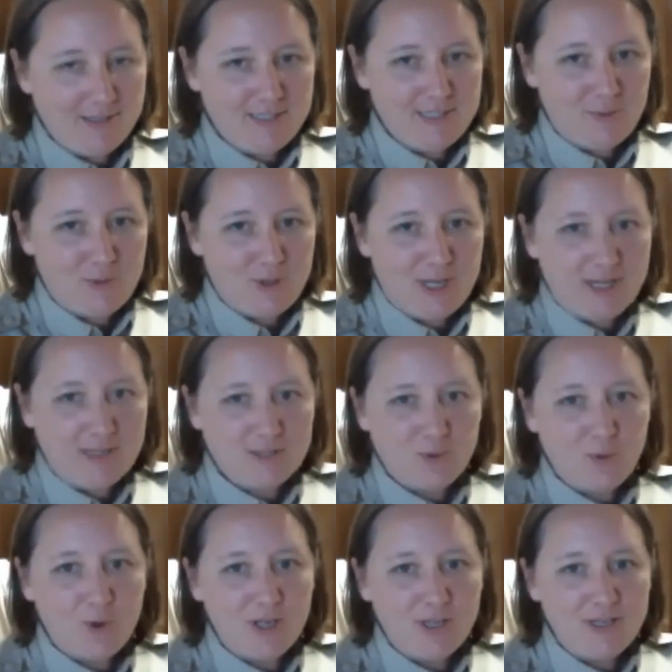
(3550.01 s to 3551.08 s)
someone asked,
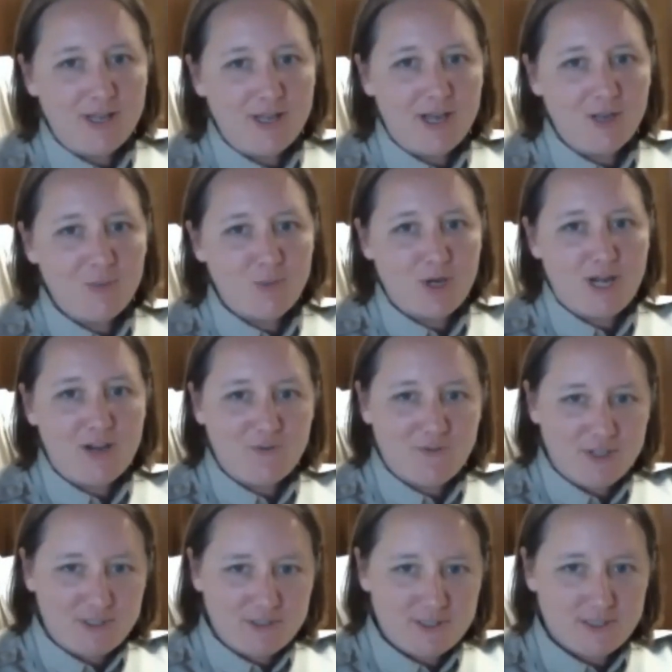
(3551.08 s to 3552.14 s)
what
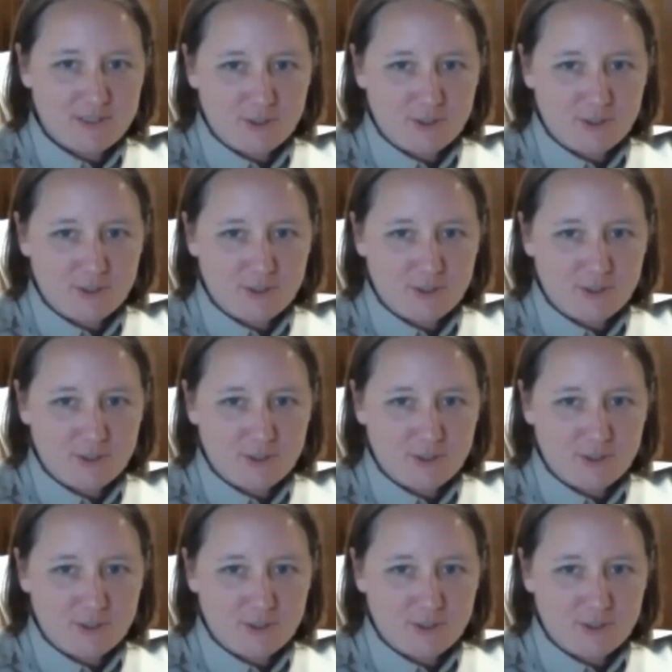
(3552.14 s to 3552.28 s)
nonprofits